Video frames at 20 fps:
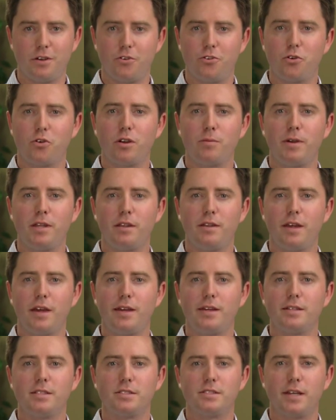You're joining me
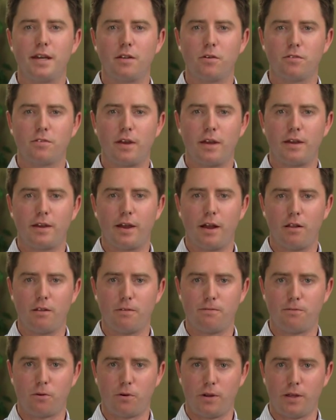today in San Jose,
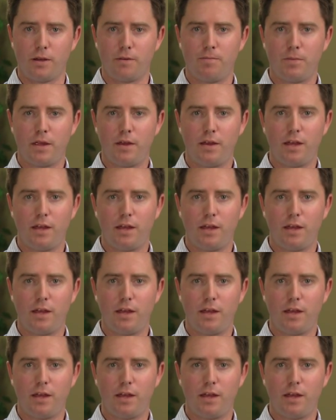California,